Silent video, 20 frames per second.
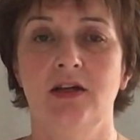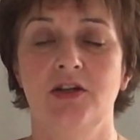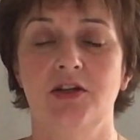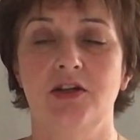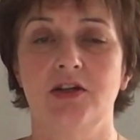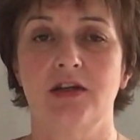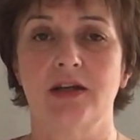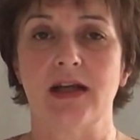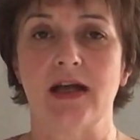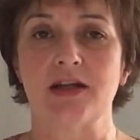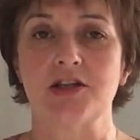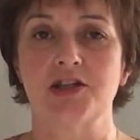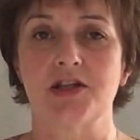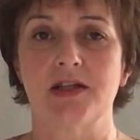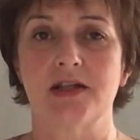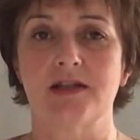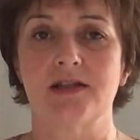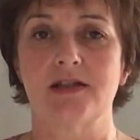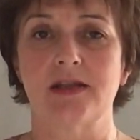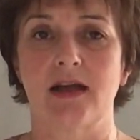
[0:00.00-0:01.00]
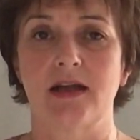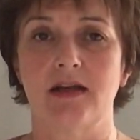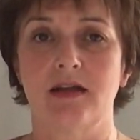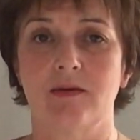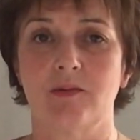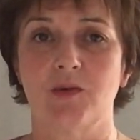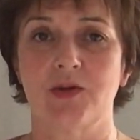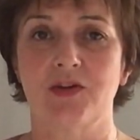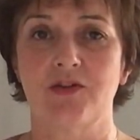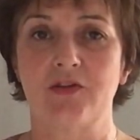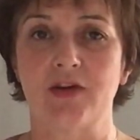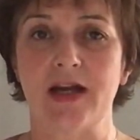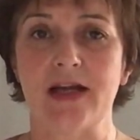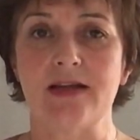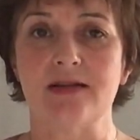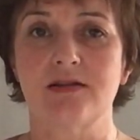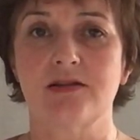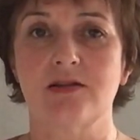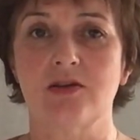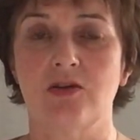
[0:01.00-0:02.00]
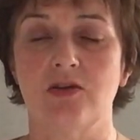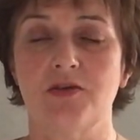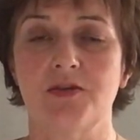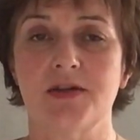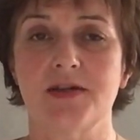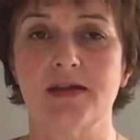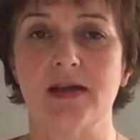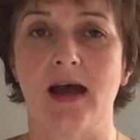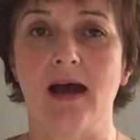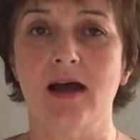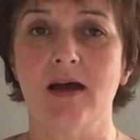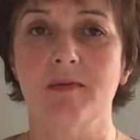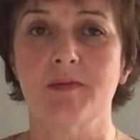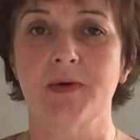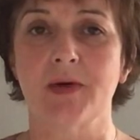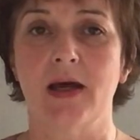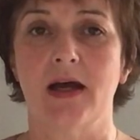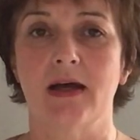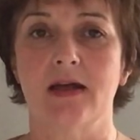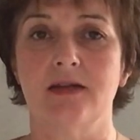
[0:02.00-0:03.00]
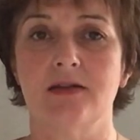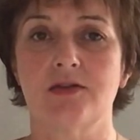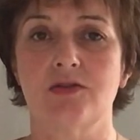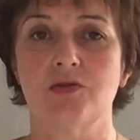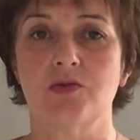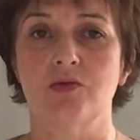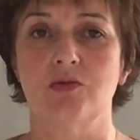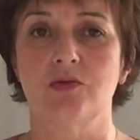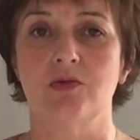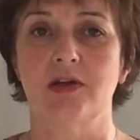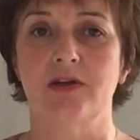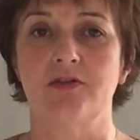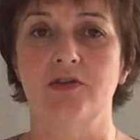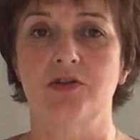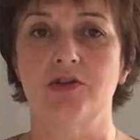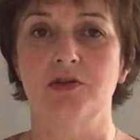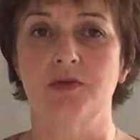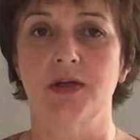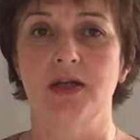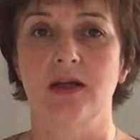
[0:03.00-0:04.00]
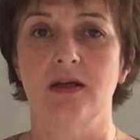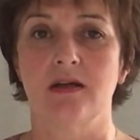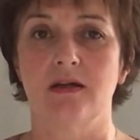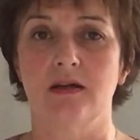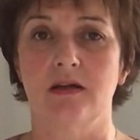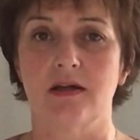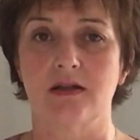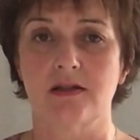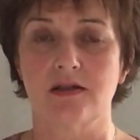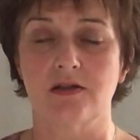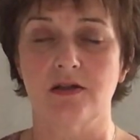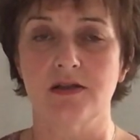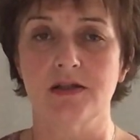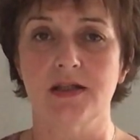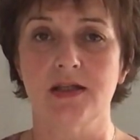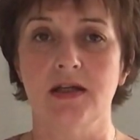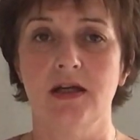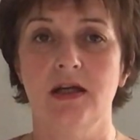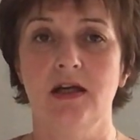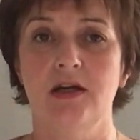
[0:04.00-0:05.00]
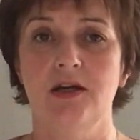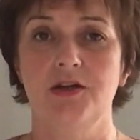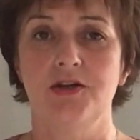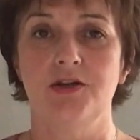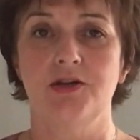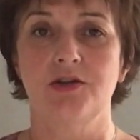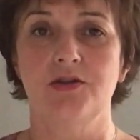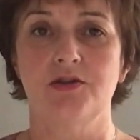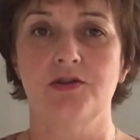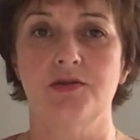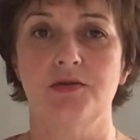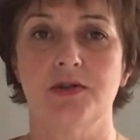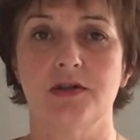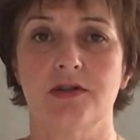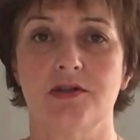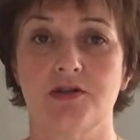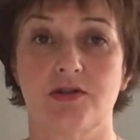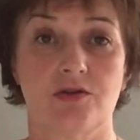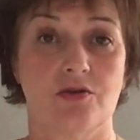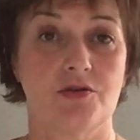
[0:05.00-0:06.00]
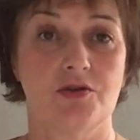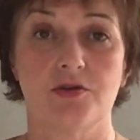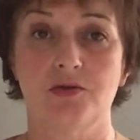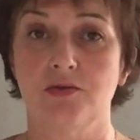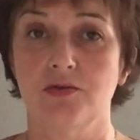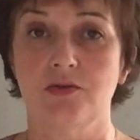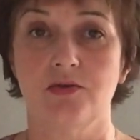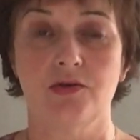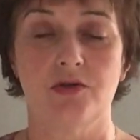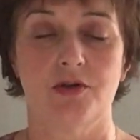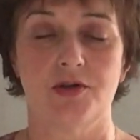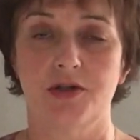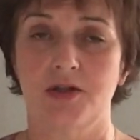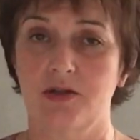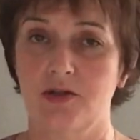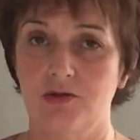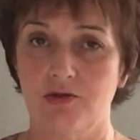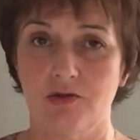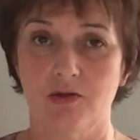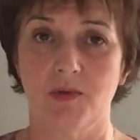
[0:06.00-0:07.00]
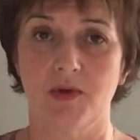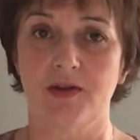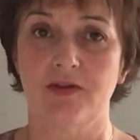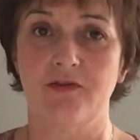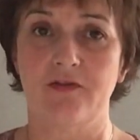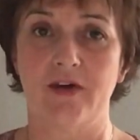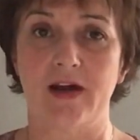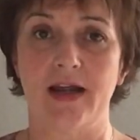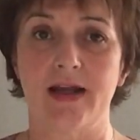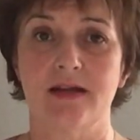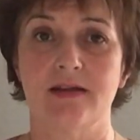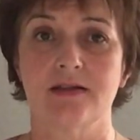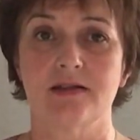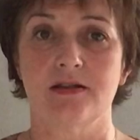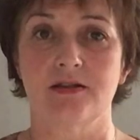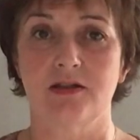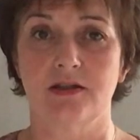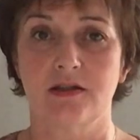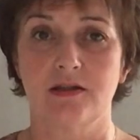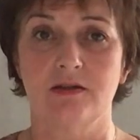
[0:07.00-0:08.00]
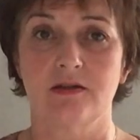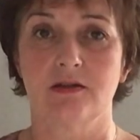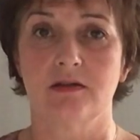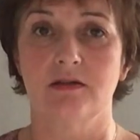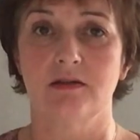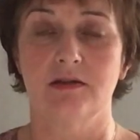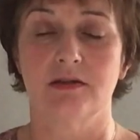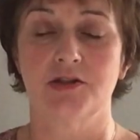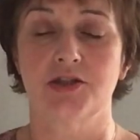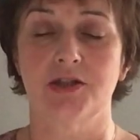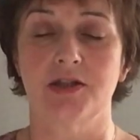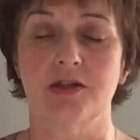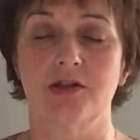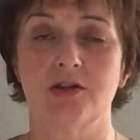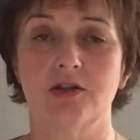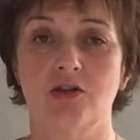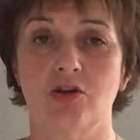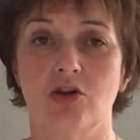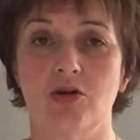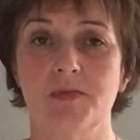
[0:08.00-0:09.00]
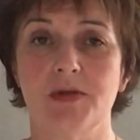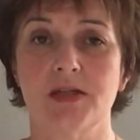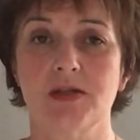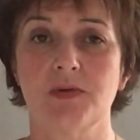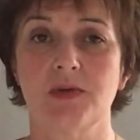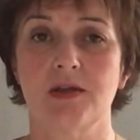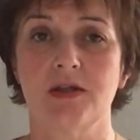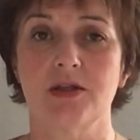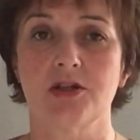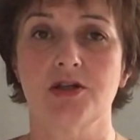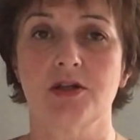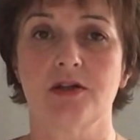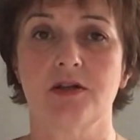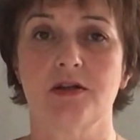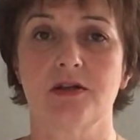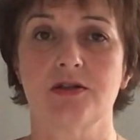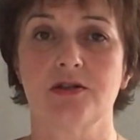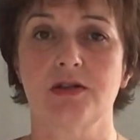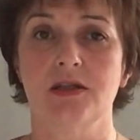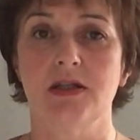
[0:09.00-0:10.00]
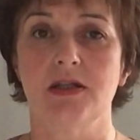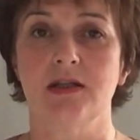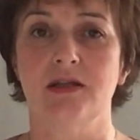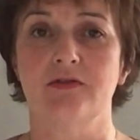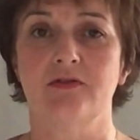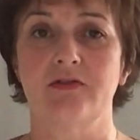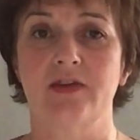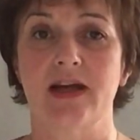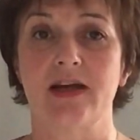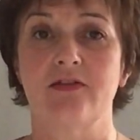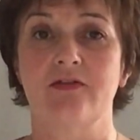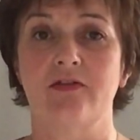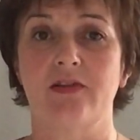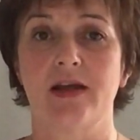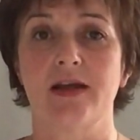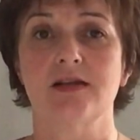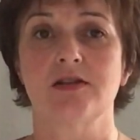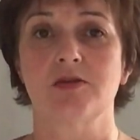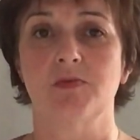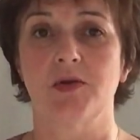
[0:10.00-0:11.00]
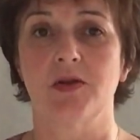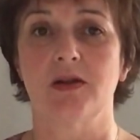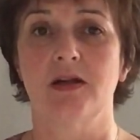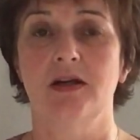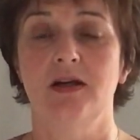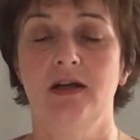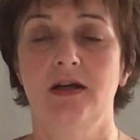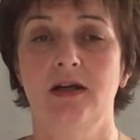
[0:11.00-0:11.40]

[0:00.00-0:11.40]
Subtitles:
You can actually sign up with friends on this app, and so if you're doing a study, you can do it just on your own, or you can do it with a friend and you can share your comments with each other. It's really very flexible.